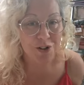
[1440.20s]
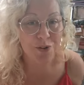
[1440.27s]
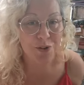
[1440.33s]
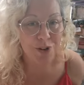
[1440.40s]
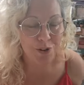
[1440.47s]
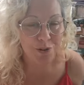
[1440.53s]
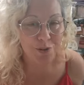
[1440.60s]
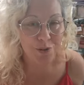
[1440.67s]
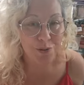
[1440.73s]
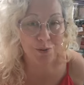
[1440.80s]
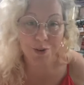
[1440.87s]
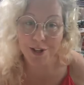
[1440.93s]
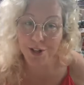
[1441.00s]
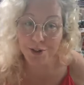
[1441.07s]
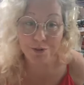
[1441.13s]
you
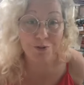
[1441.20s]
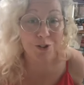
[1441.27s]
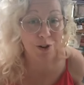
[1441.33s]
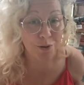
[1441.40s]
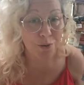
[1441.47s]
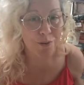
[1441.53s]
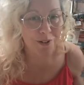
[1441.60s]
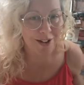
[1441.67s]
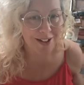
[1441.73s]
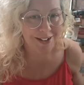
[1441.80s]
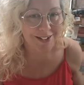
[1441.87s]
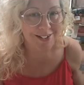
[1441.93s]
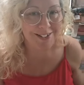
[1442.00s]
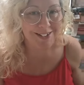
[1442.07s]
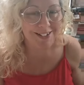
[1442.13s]
what you don't
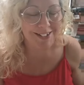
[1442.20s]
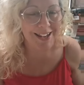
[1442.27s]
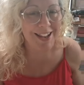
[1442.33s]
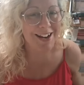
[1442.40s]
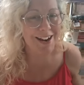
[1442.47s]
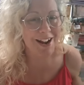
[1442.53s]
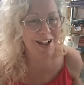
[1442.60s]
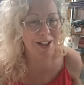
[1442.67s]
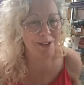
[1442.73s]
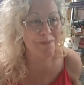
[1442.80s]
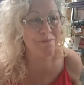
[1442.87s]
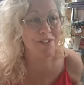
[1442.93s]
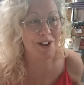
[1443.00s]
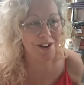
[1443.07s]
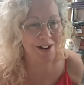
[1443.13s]
want. And I am
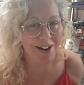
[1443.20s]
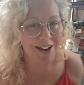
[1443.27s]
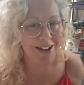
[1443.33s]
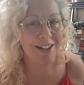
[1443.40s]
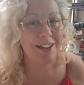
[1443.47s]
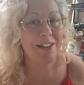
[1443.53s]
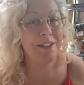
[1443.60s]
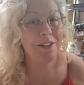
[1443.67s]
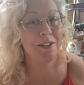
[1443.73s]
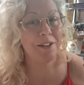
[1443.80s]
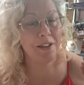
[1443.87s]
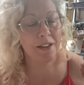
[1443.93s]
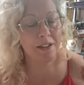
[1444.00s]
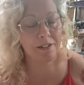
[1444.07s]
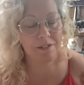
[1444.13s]
very,
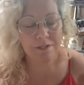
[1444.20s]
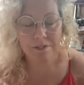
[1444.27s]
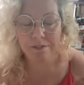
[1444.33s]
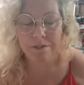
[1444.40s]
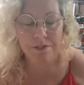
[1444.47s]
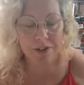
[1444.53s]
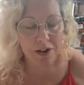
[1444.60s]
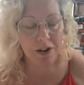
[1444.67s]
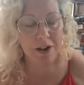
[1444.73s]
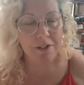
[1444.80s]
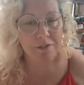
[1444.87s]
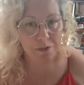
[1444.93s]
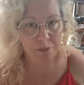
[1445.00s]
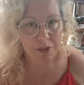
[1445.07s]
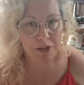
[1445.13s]
very
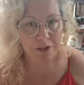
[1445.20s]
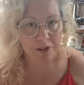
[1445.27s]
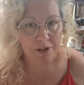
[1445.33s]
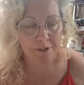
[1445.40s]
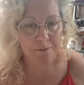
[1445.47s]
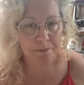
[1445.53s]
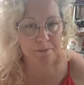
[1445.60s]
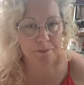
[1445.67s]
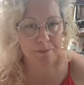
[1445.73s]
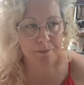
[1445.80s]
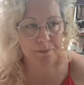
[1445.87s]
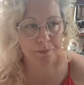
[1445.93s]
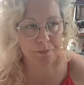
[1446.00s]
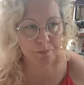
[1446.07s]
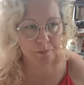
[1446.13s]
familiar
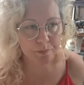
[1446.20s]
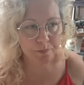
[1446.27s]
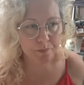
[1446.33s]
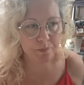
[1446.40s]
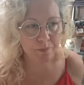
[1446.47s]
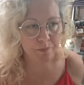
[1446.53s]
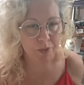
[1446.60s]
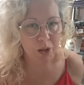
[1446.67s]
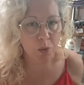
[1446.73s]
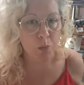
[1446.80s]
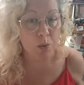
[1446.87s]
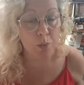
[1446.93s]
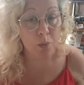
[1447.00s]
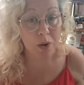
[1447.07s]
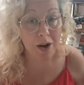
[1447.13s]

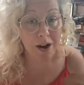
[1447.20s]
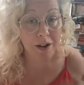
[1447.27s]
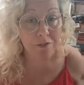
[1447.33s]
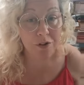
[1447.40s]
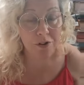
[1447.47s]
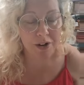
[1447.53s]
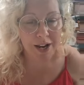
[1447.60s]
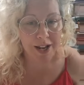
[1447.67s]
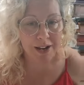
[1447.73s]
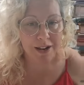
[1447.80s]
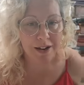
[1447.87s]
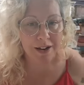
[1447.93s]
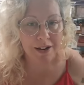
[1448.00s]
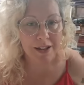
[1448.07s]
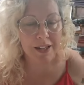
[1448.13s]
with what I've
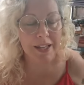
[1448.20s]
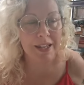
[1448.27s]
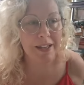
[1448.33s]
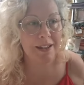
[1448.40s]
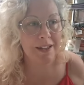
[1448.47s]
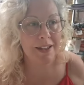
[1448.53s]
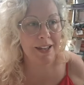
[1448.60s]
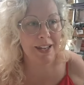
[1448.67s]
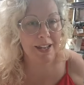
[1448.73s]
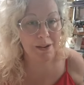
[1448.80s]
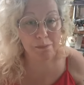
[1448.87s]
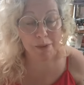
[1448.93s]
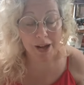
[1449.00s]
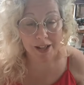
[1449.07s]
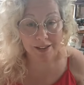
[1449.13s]
created
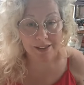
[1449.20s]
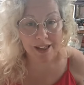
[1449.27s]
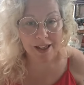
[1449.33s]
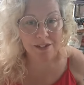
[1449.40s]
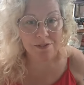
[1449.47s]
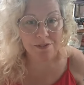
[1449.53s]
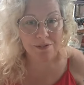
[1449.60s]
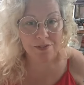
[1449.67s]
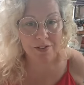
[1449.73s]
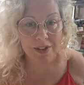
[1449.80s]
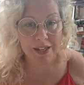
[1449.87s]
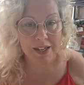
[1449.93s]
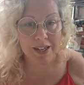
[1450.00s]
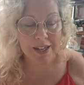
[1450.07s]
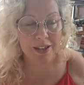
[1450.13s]
in my life
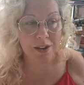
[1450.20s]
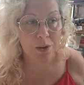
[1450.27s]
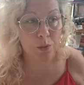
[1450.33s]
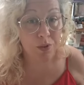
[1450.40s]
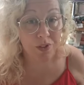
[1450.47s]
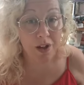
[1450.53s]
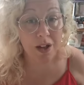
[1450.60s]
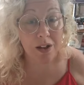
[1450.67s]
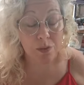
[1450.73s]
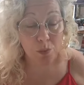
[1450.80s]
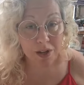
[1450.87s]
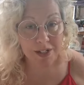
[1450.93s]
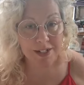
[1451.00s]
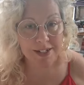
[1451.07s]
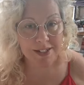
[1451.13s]
with
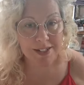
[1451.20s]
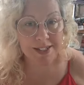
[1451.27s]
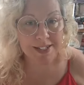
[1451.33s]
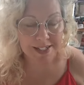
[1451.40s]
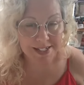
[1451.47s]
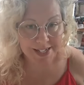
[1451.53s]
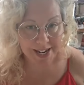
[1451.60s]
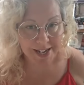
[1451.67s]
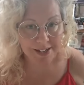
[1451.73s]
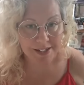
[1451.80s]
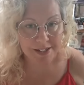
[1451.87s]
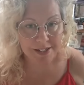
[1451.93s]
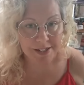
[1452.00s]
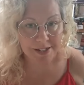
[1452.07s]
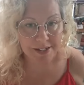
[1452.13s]
unwanted
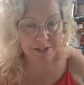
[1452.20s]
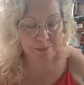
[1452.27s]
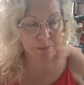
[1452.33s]
states.